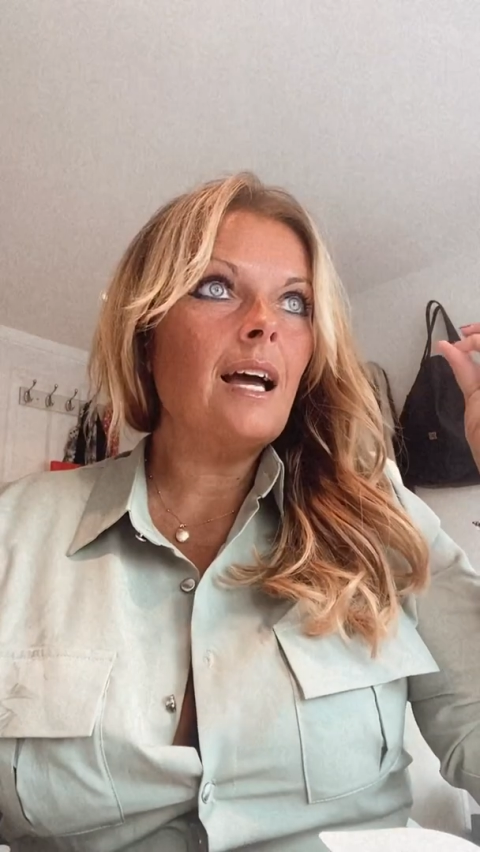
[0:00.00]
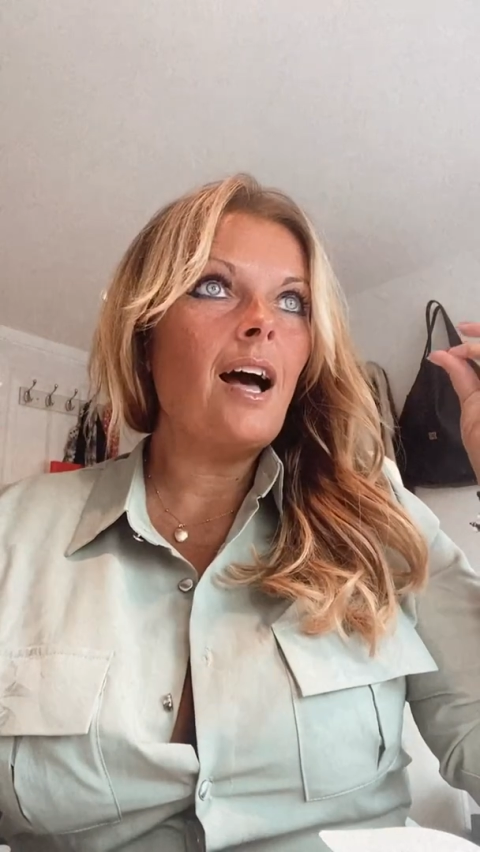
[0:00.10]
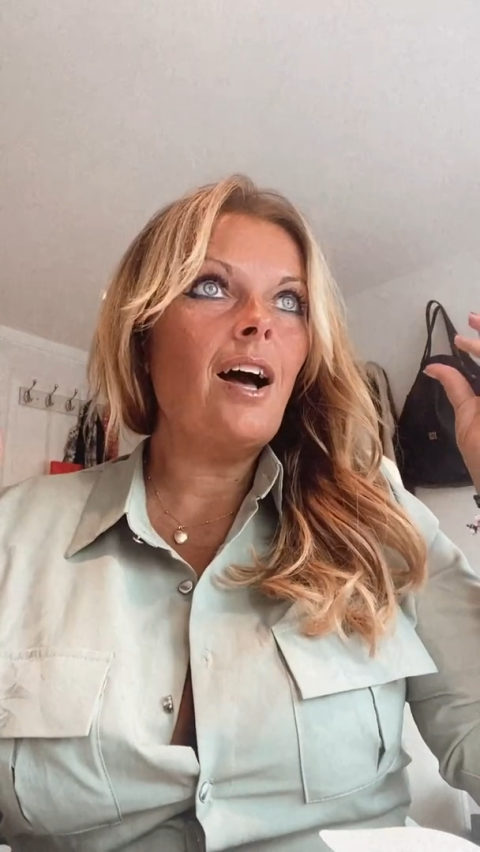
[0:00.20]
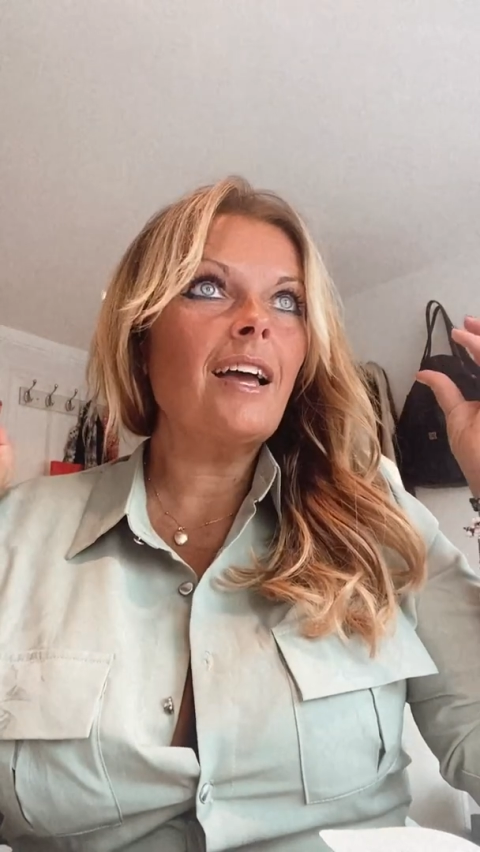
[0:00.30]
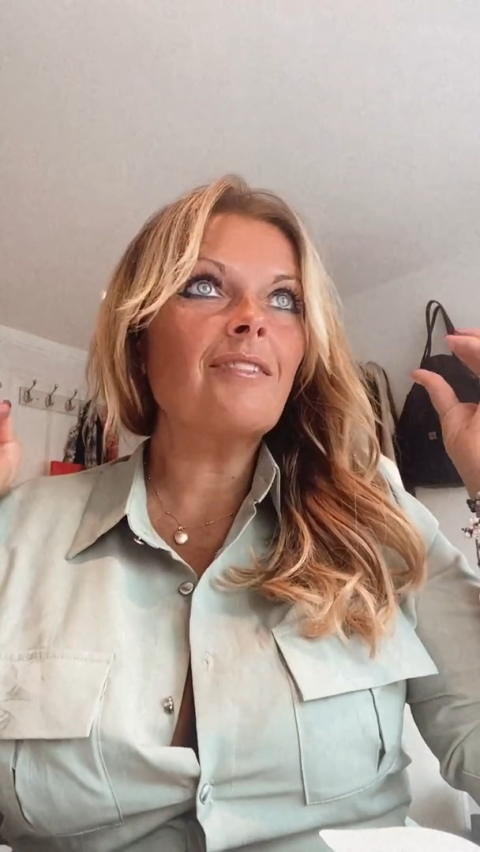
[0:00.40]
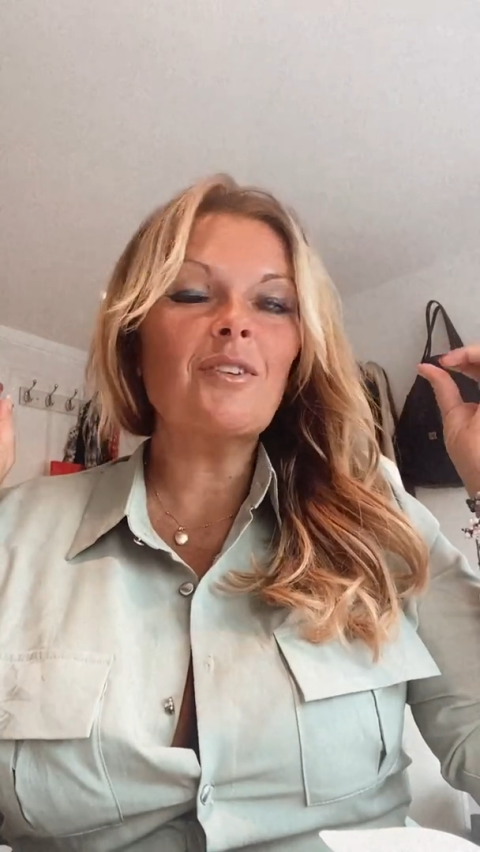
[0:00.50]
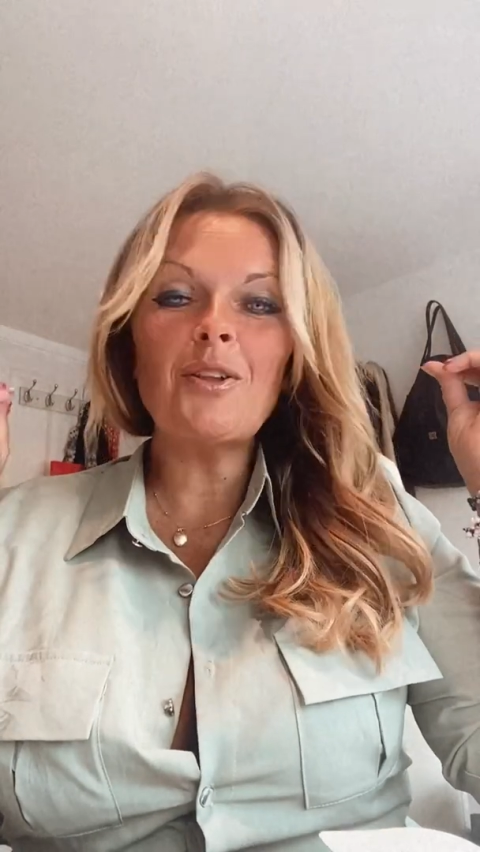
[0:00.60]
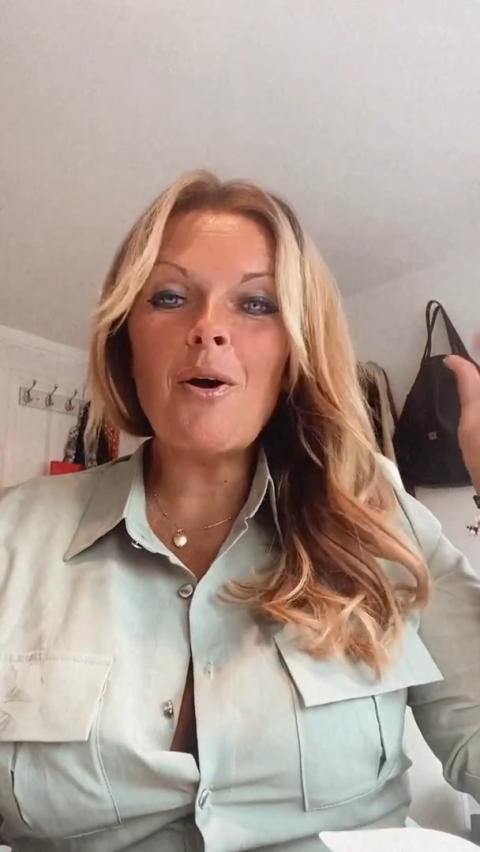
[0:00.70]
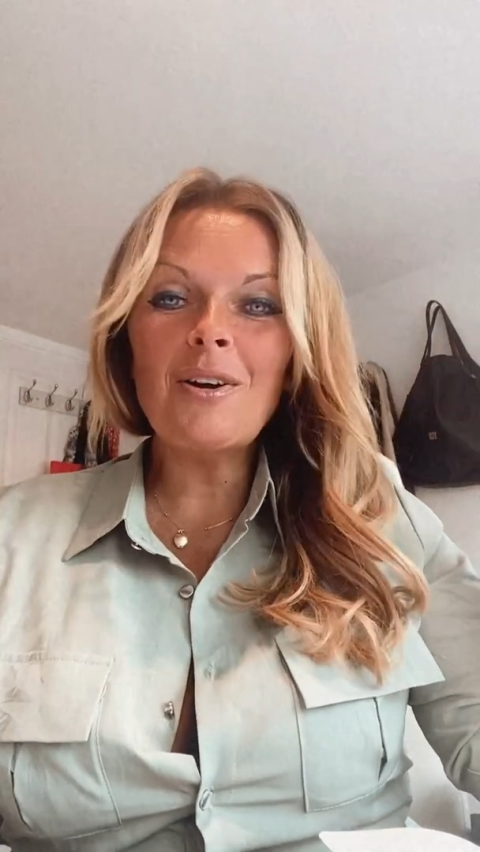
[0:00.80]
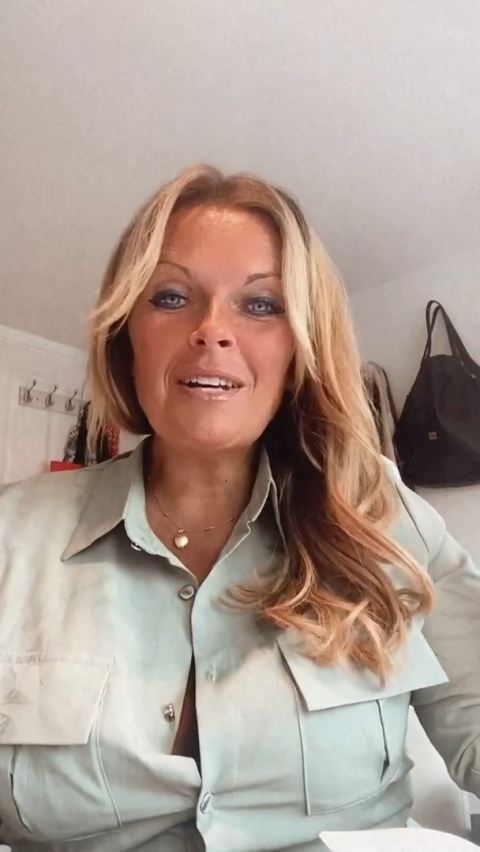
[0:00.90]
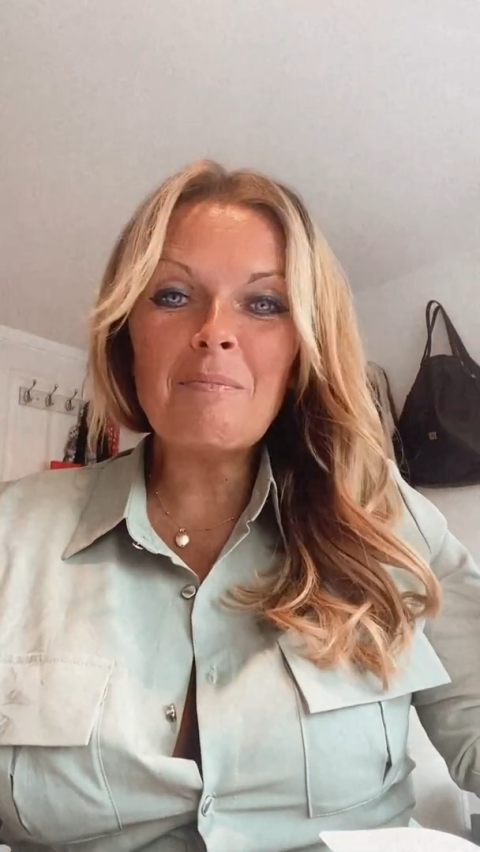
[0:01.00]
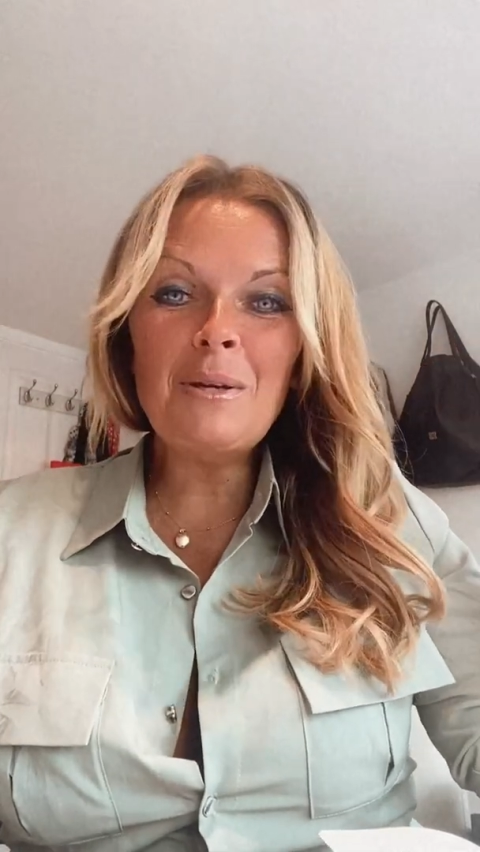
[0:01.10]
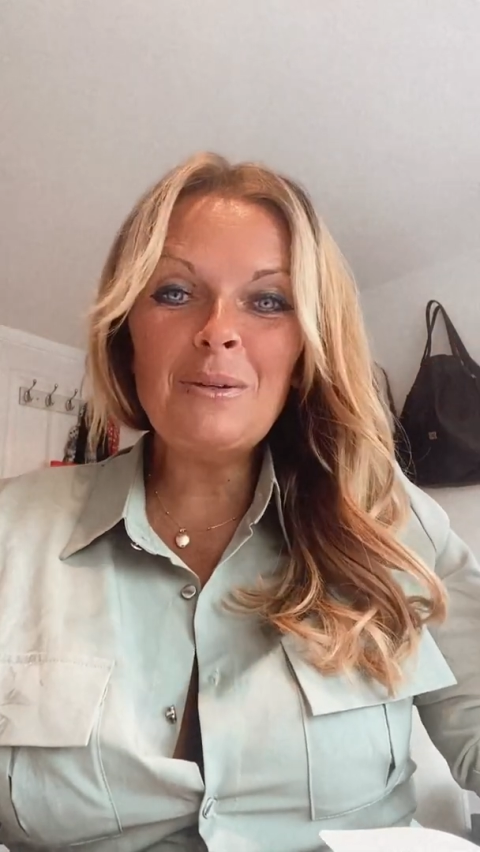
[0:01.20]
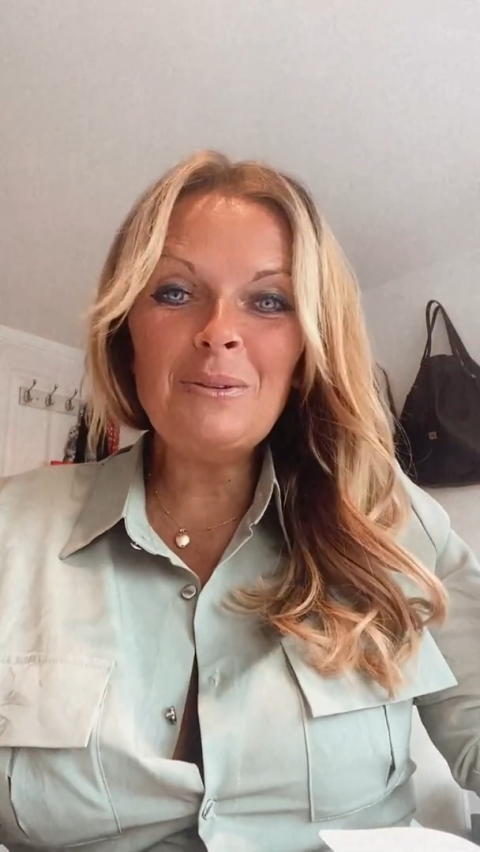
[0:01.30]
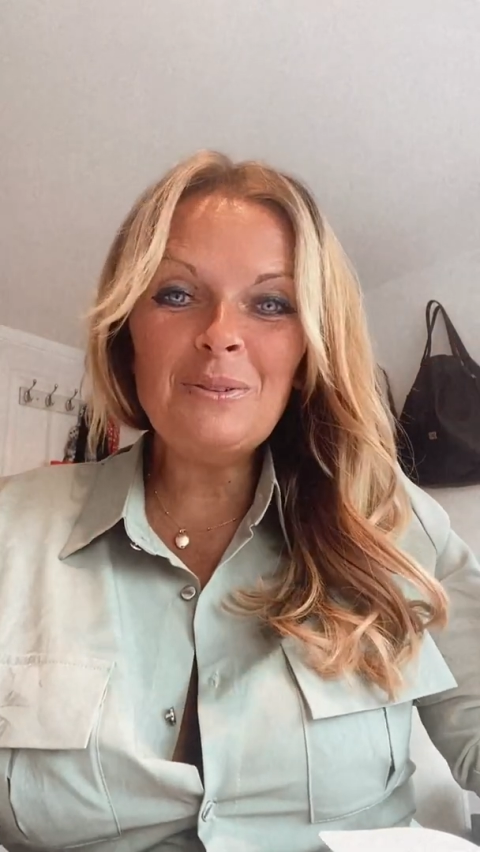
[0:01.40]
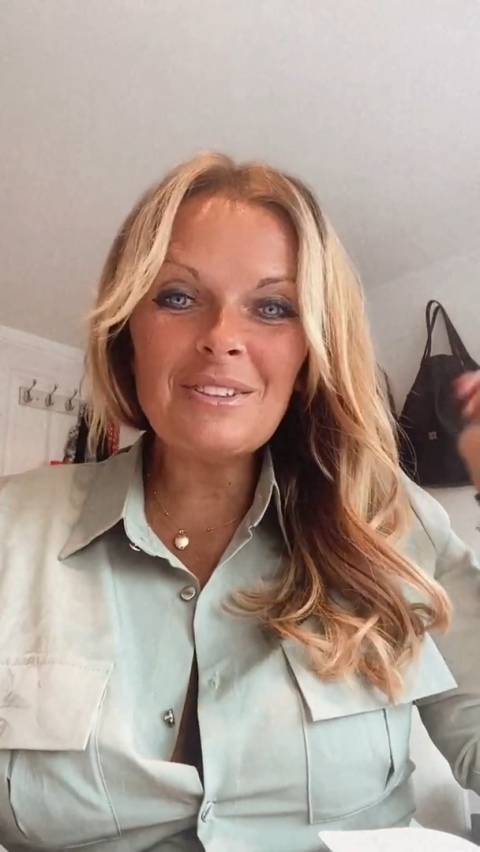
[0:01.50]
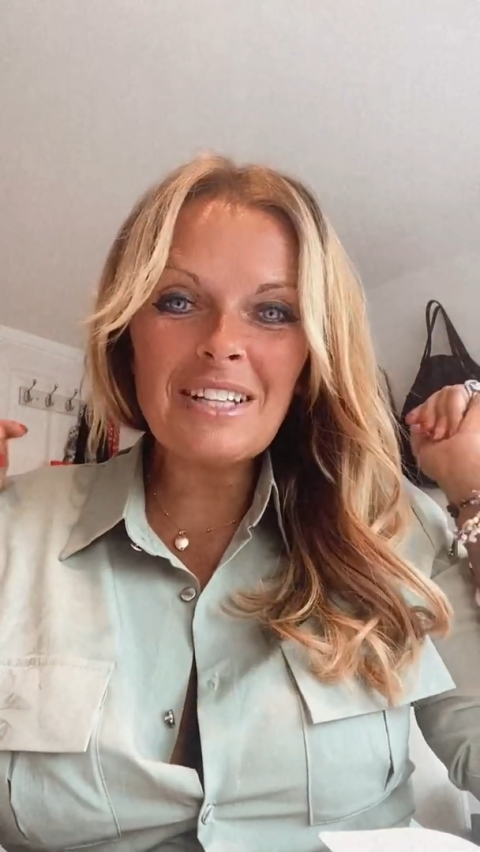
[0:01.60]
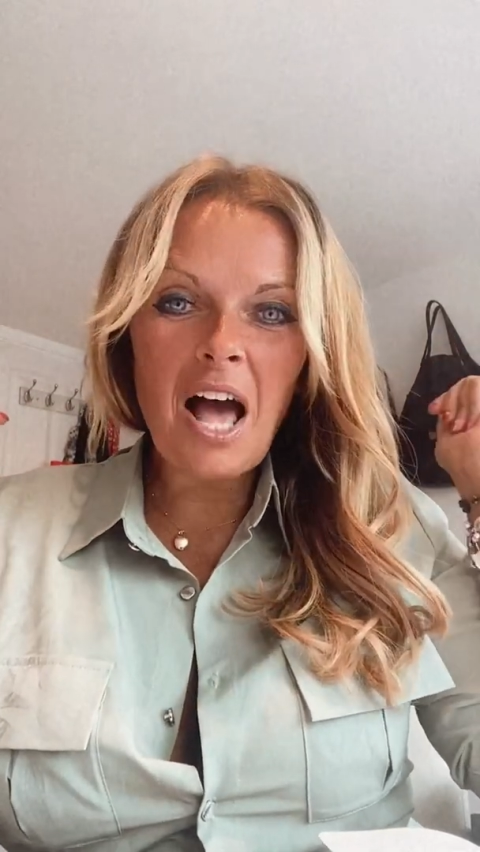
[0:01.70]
I have got the holiday blues.